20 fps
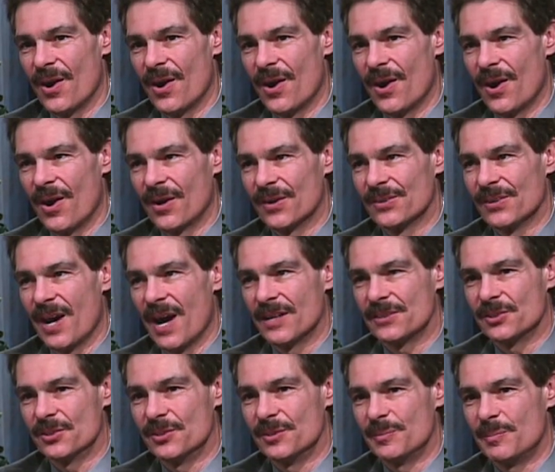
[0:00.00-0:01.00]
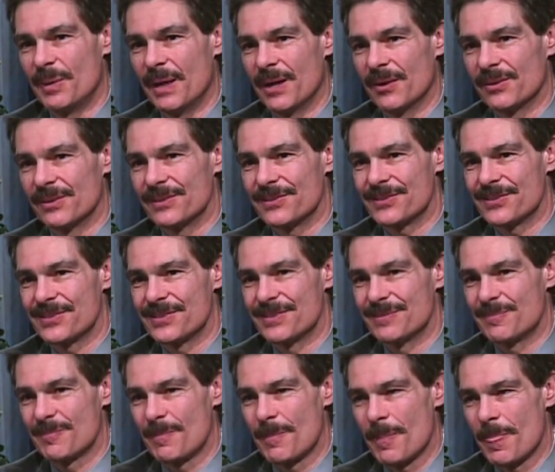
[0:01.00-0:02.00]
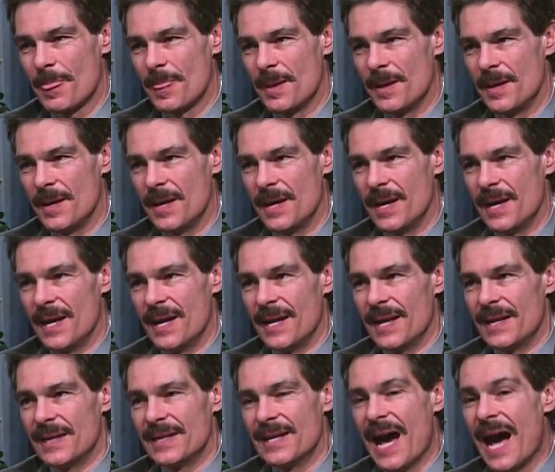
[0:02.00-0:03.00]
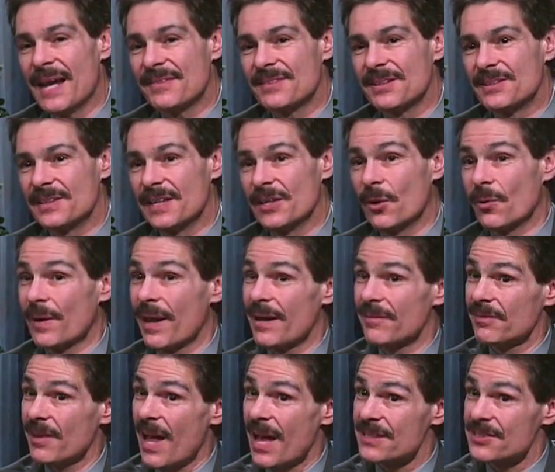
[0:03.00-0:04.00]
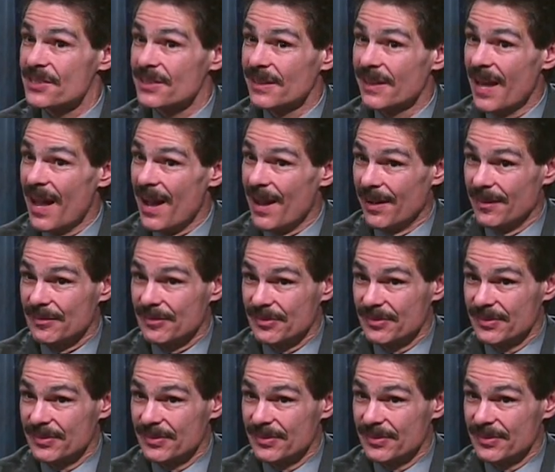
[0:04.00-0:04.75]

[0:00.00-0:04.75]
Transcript: are not good parents. Not that they don't have lots of love.